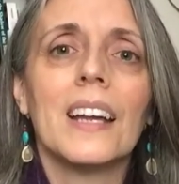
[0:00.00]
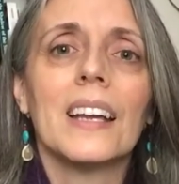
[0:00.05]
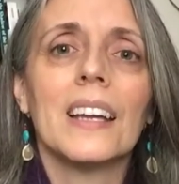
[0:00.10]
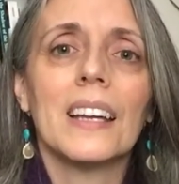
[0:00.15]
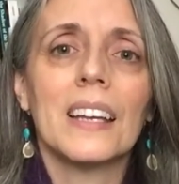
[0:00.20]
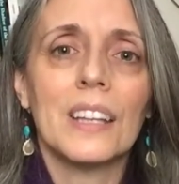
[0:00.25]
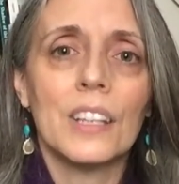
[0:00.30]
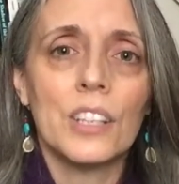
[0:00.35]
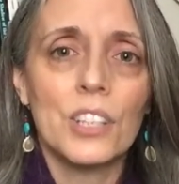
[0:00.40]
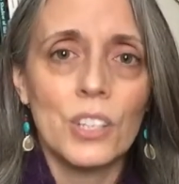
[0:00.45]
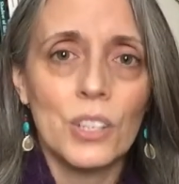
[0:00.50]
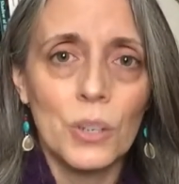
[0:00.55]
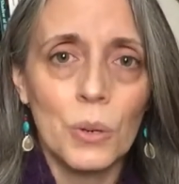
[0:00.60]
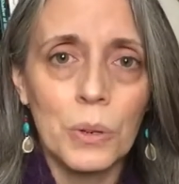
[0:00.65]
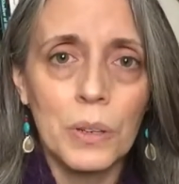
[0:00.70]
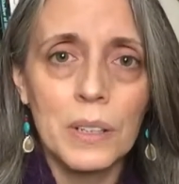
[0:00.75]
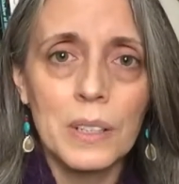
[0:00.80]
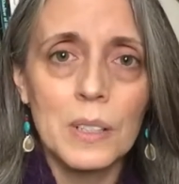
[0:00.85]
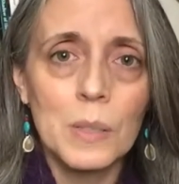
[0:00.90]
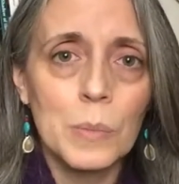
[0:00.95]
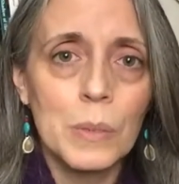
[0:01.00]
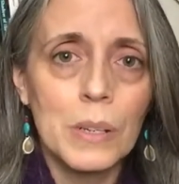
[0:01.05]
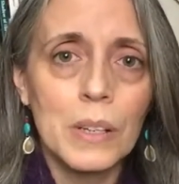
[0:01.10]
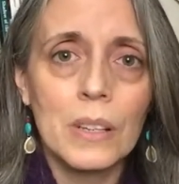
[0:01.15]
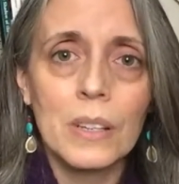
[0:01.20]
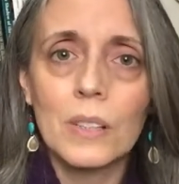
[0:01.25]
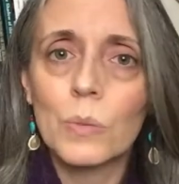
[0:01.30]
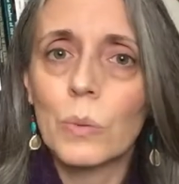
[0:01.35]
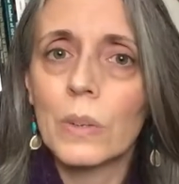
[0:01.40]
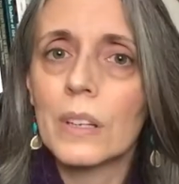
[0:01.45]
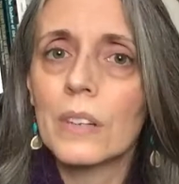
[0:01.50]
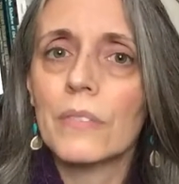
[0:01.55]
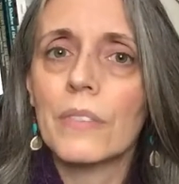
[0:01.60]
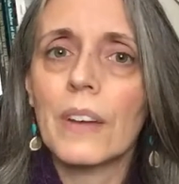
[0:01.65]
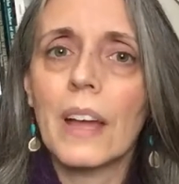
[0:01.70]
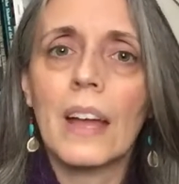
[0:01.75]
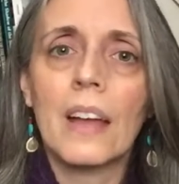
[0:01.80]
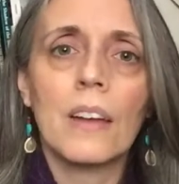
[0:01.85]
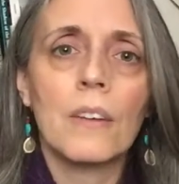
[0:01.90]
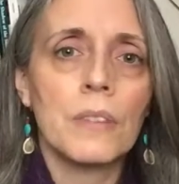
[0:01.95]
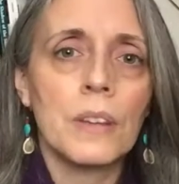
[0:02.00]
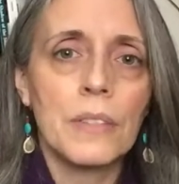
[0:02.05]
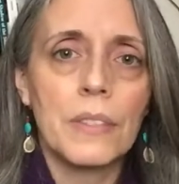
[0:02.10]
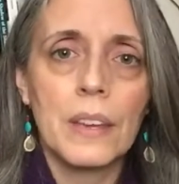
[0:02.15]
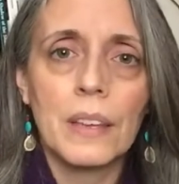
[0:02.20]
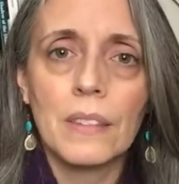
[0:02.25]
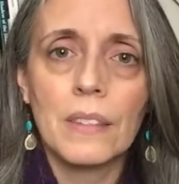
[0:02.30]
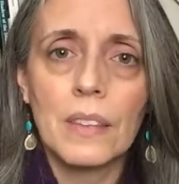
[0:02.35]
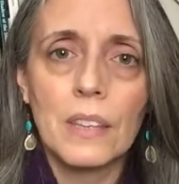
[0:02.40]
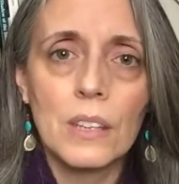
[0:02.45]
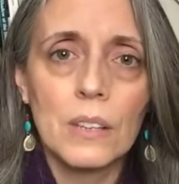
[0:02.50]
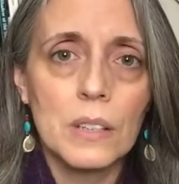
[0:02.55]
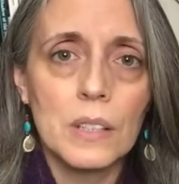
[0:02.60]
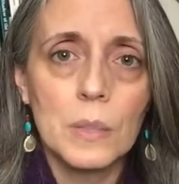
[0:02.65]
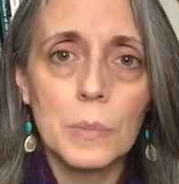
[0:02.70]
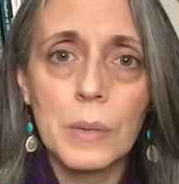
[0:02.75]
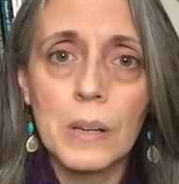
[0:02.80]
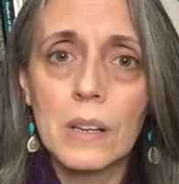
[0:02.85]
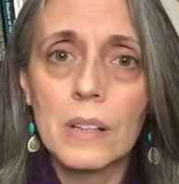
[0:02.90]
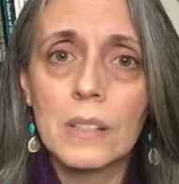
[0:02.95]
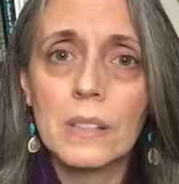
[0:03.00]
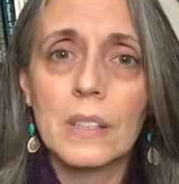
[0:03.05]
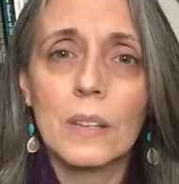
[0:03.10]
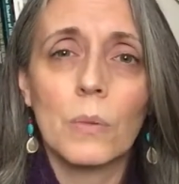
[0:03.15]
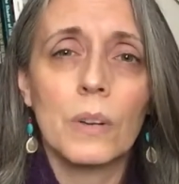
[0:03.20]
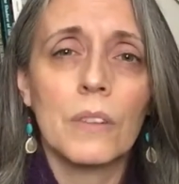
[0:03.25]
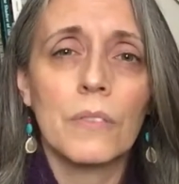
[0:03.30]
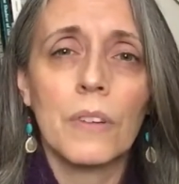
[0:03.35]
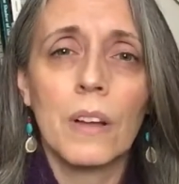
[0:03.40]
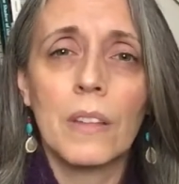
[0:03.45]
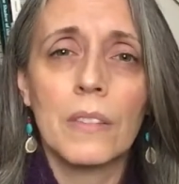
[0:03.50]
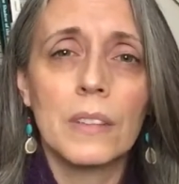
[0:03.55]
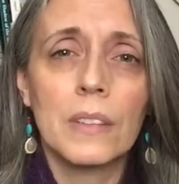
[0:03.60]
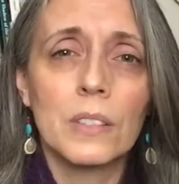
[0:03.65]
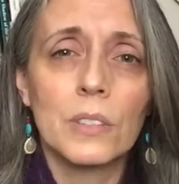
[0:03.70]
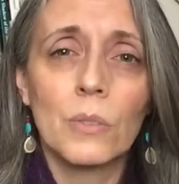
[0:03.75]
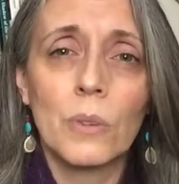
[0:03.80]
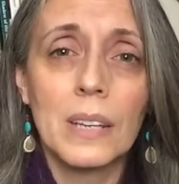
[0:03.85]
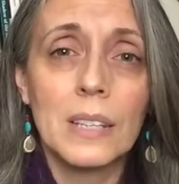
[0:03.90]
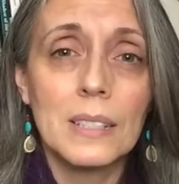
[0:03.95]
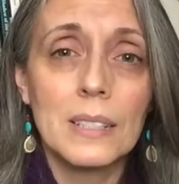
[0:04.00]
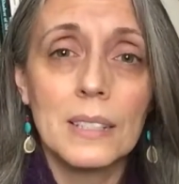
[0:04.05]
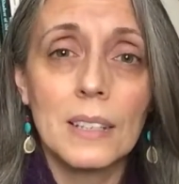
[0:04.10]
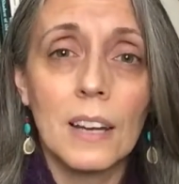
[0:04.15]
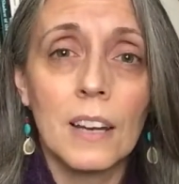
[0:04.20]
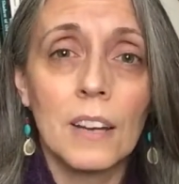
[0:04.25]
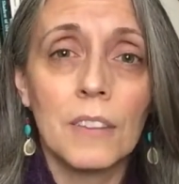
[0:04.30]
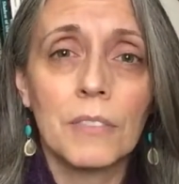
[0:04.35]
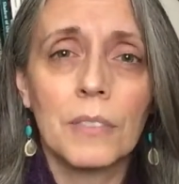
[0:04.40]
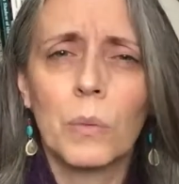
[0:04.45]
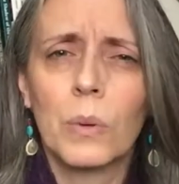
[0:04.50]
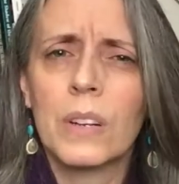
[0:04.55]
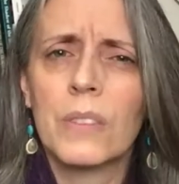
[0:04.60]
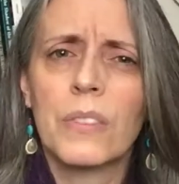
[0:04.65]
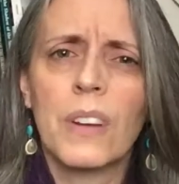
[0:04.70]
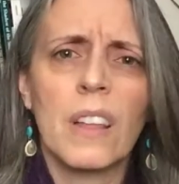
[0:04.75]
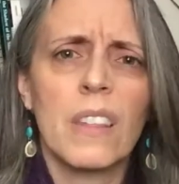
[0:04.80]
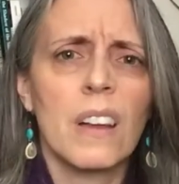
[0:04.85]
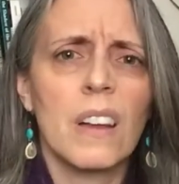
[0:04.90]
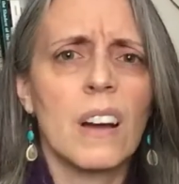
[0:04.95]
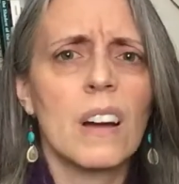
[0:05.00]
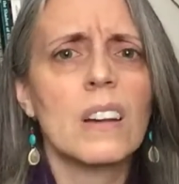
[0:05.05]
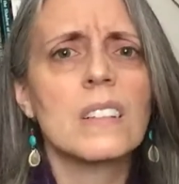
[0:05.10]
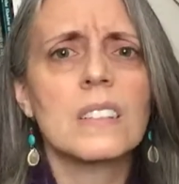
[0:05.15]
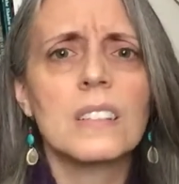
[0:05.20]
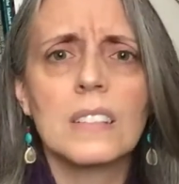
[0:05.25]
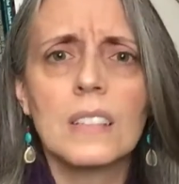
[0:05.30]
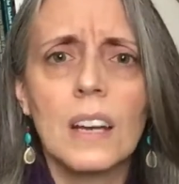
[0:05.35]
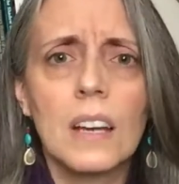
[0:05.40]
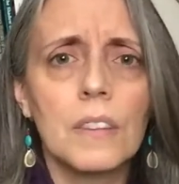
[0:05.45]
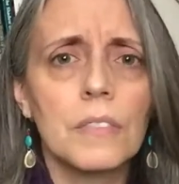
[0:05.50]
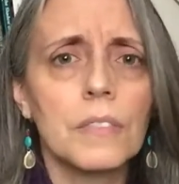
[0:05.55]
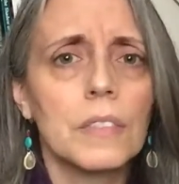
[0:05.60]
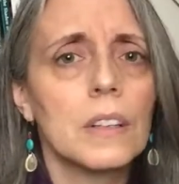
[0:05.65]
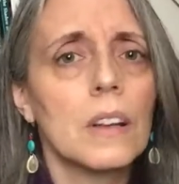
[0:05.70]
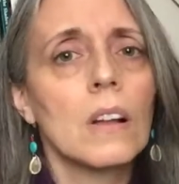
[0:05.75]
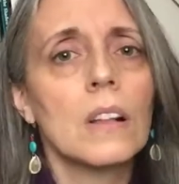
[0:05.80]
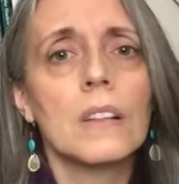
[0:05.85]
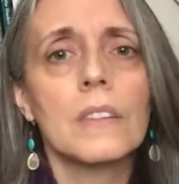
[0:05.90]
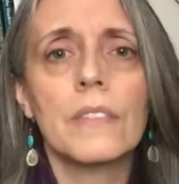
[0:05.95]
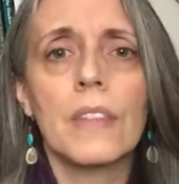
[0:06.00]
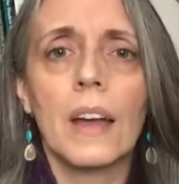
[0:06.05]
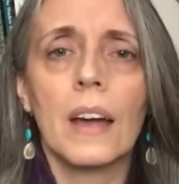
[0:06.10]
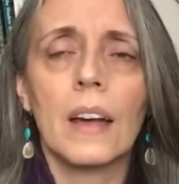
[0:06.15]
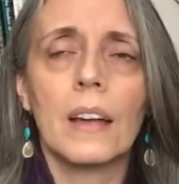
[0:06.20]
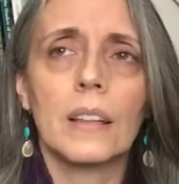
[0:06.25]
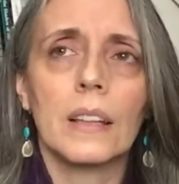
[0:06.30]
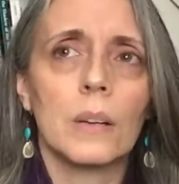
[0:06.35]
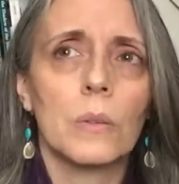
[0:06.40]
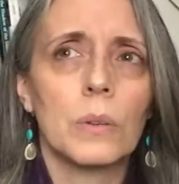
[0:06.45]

in your experience, what if everything that you're experiencing, what if all this great stuff, and what if all the hard stuff and all of that,